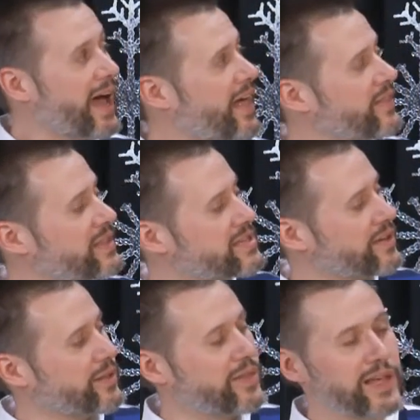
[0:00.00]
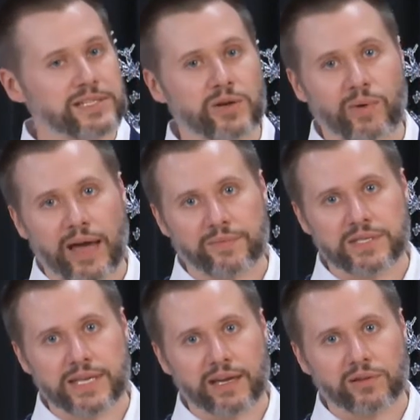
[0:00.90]
And these are the things that we have to
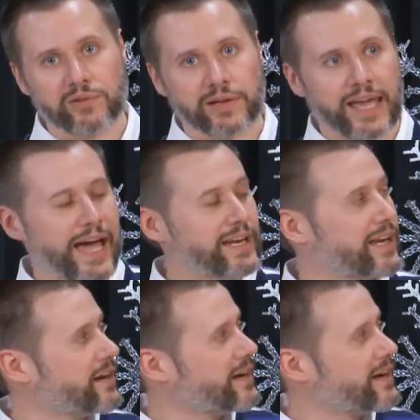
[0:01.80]
take a look at here.